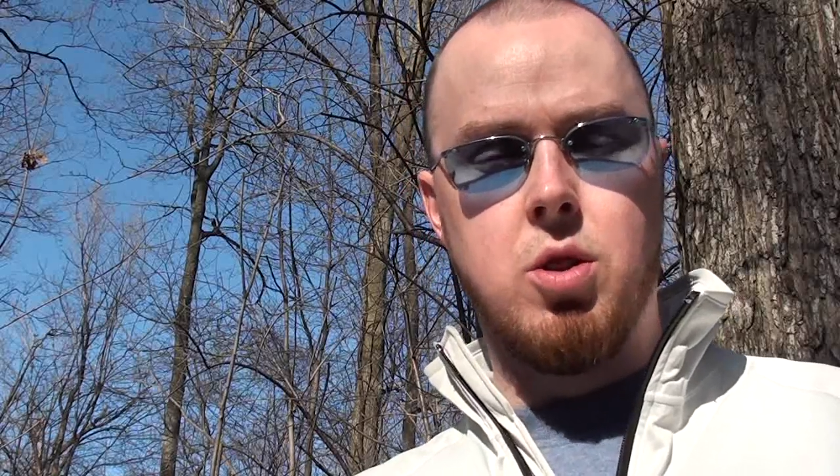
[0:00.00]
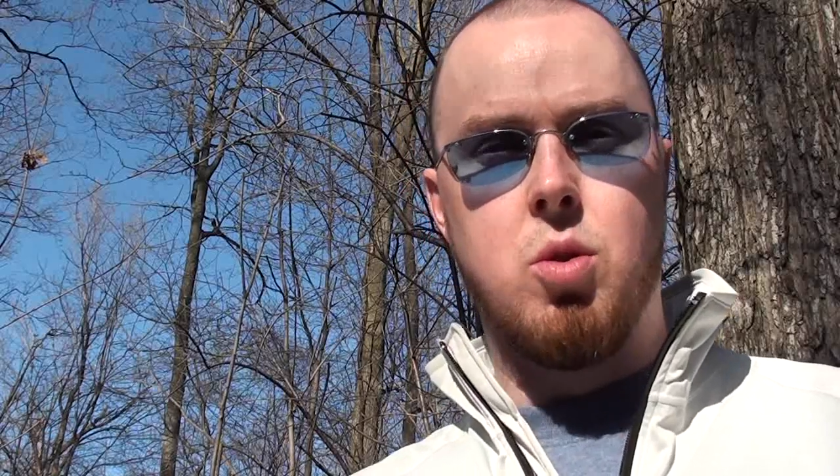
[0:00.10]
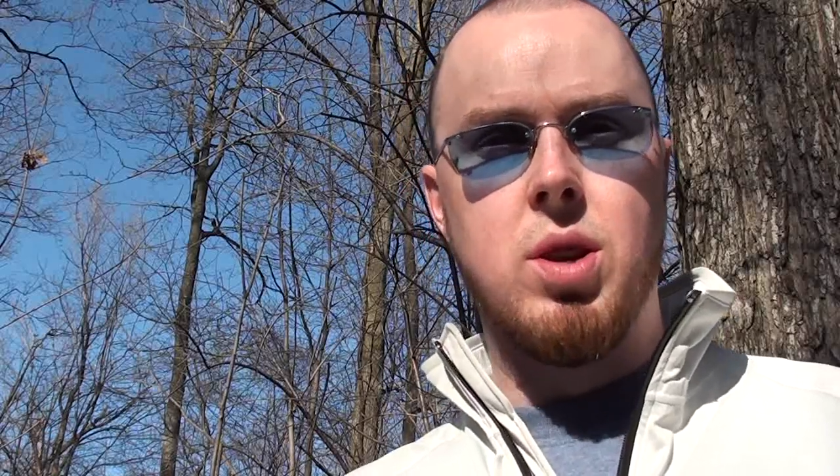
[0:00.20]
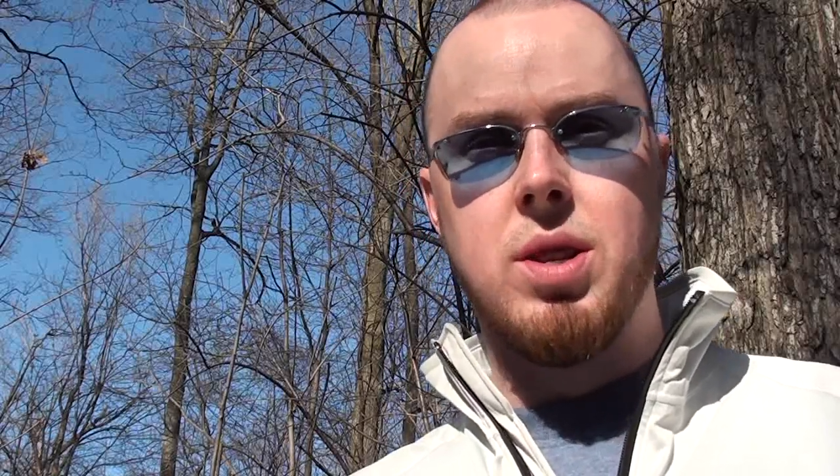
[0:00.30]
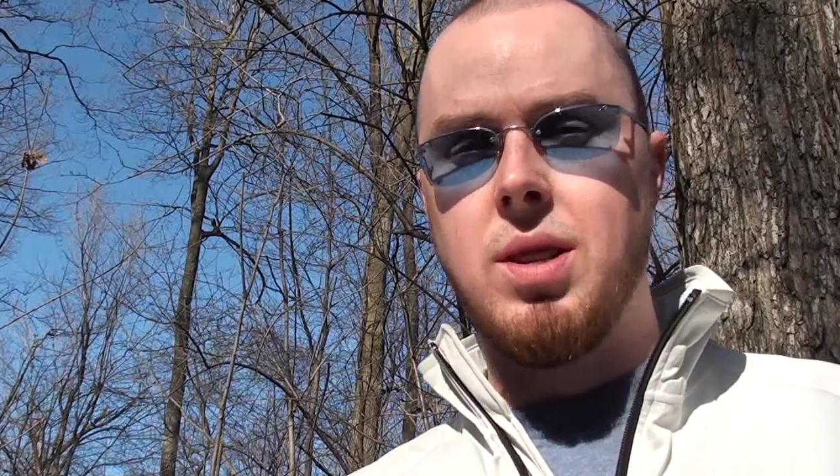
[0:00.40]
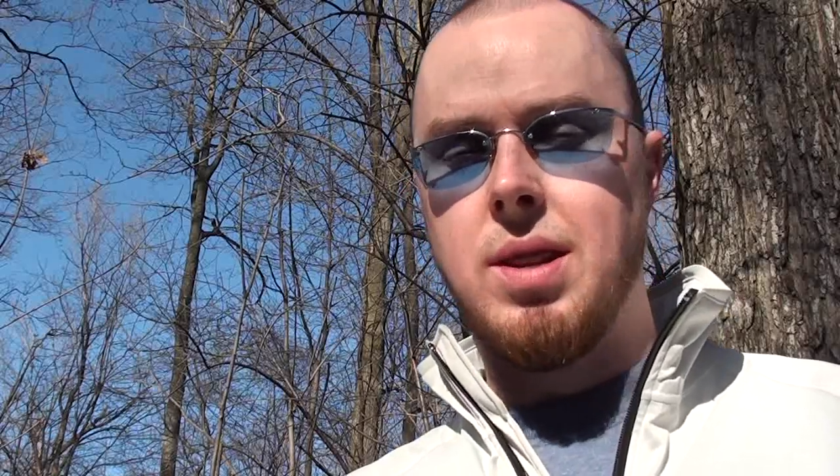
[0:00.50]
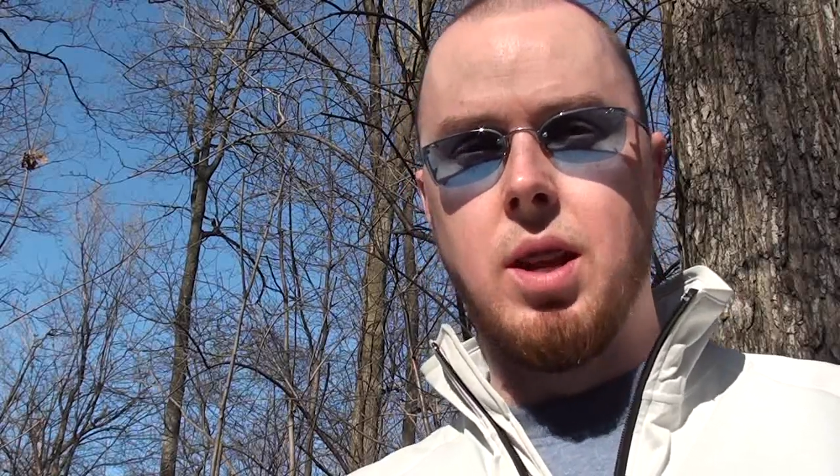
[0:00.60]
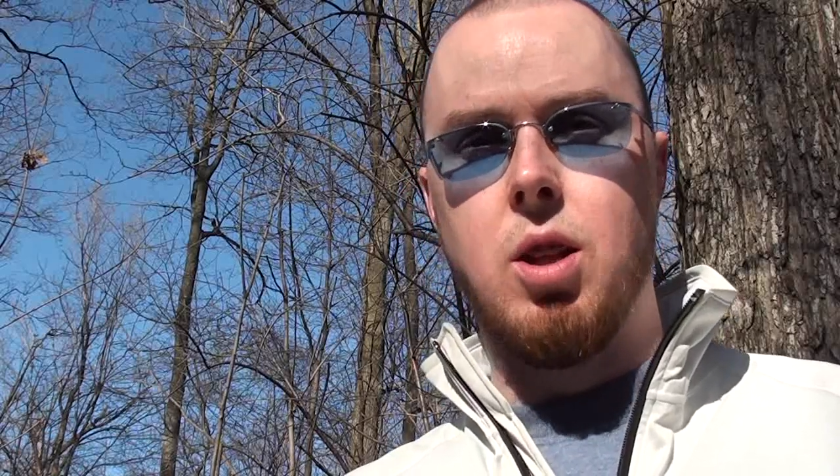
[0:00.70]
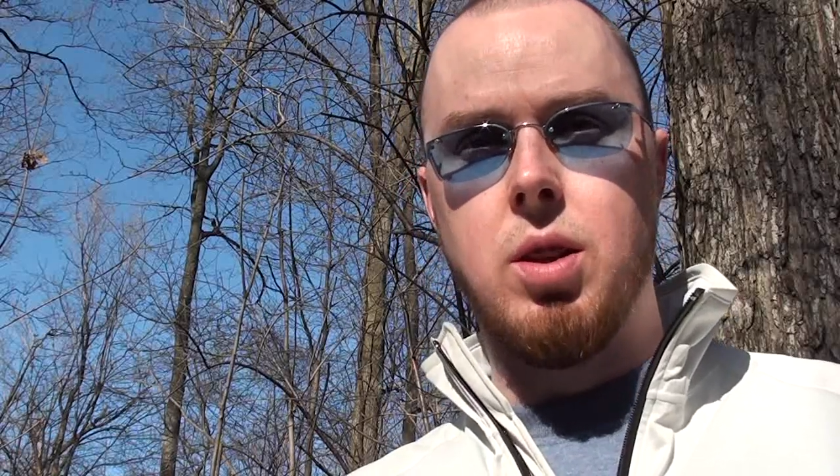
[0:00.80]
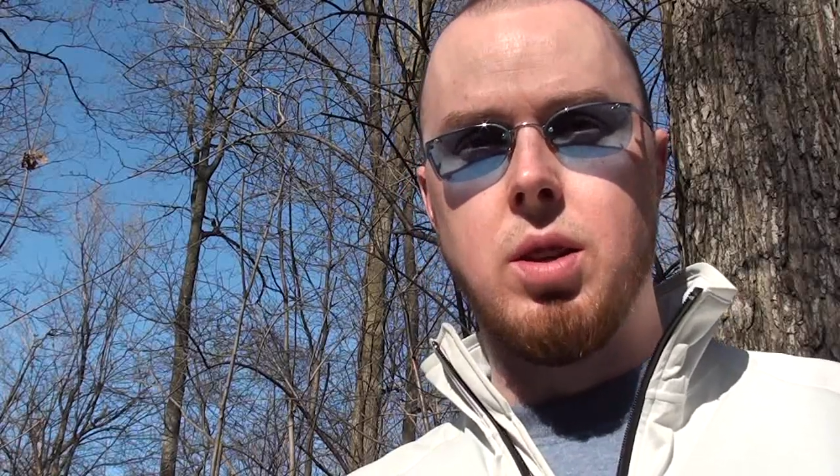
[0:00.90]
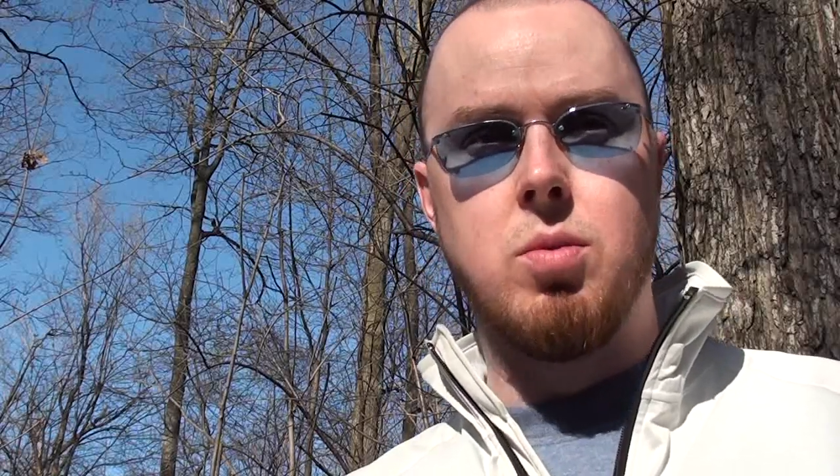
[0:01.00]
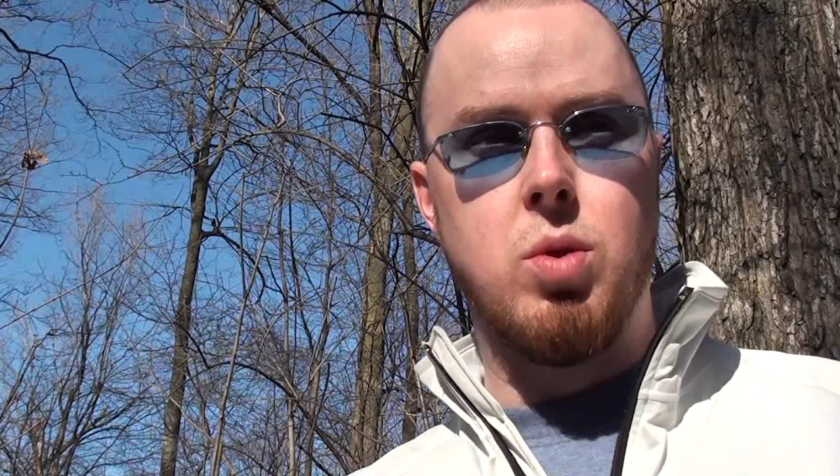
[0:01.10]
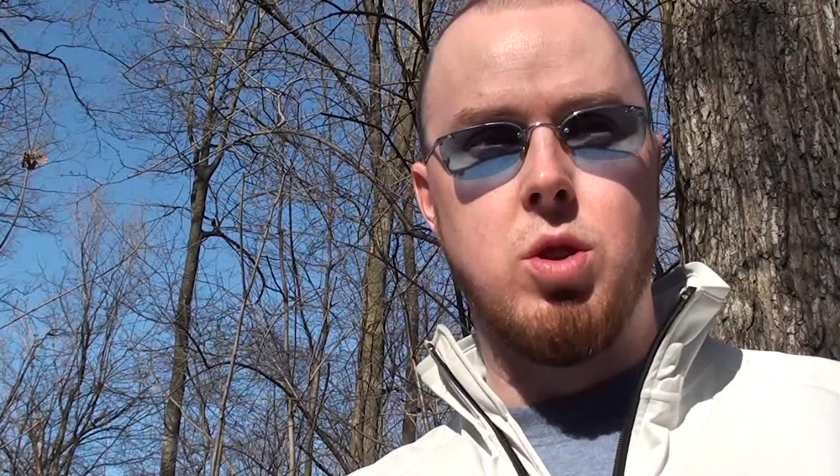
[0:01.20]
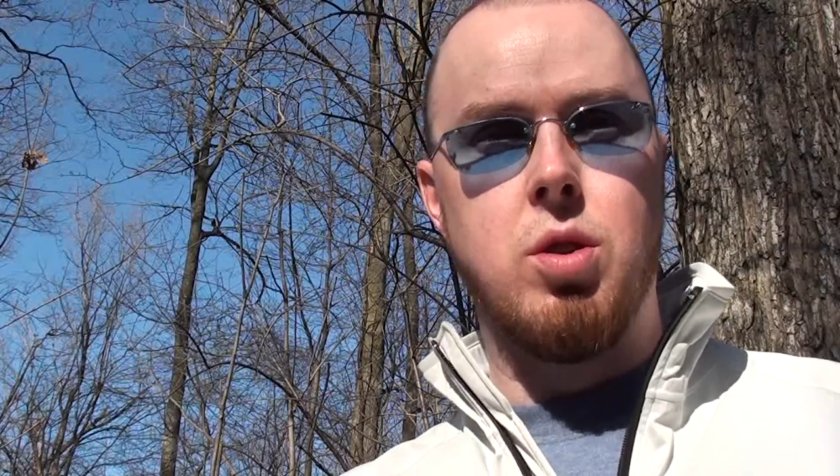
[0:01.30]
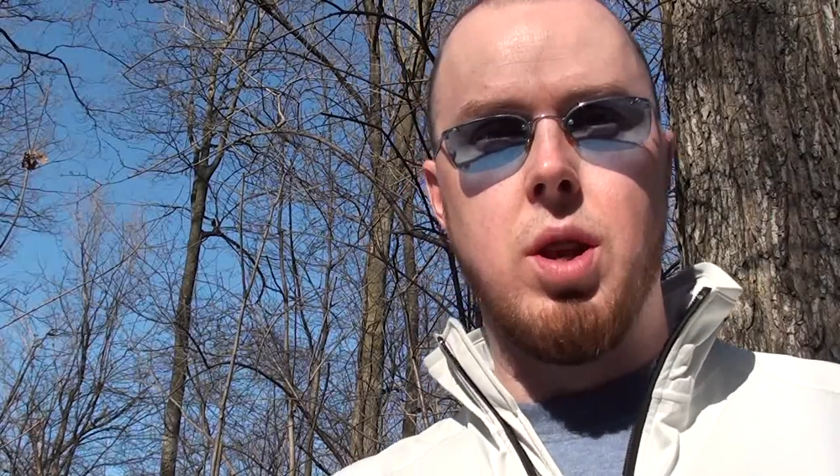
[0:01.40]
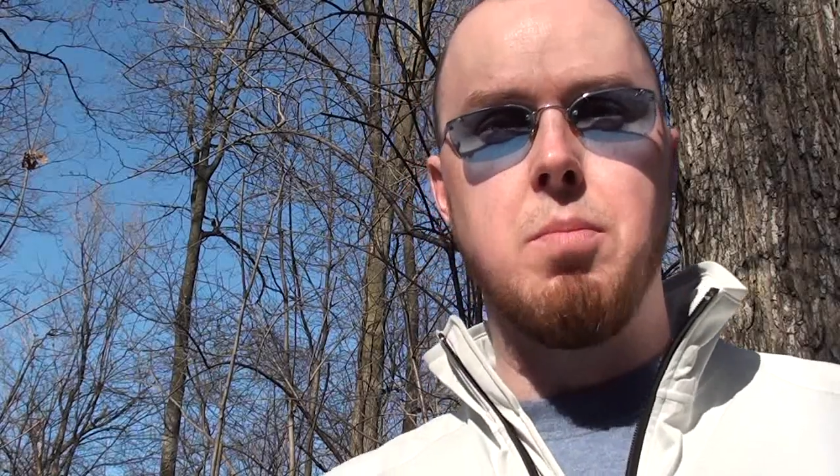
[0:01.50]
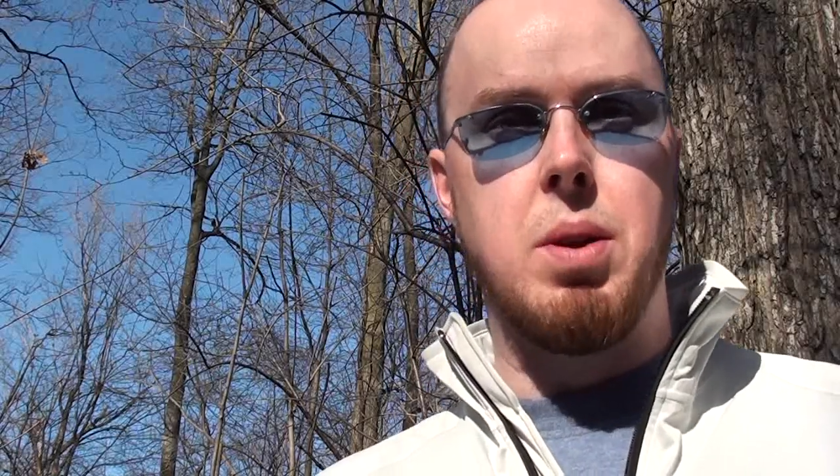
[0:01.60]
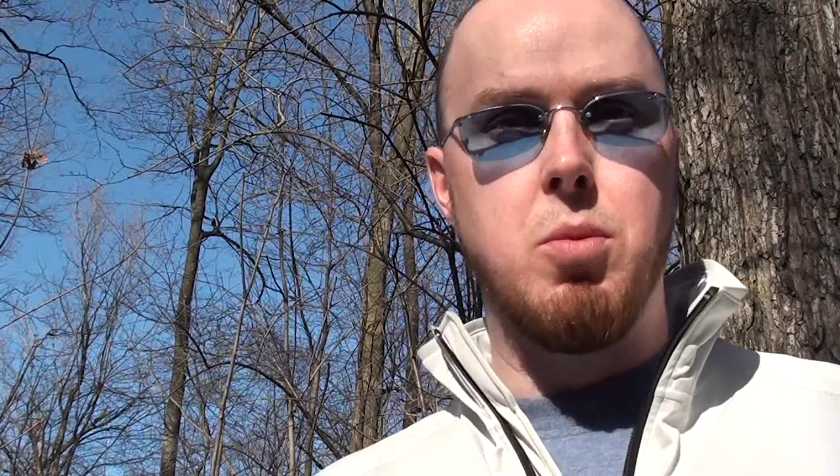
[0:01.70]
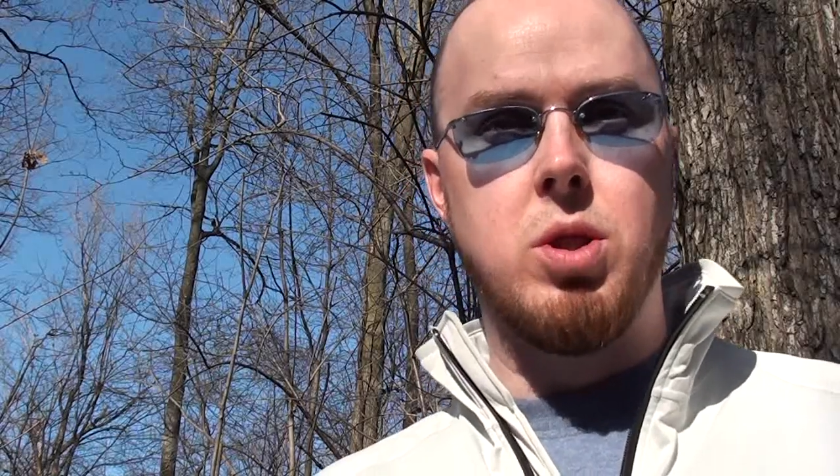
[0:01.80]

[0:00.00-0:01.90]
atrocities and killings which are done by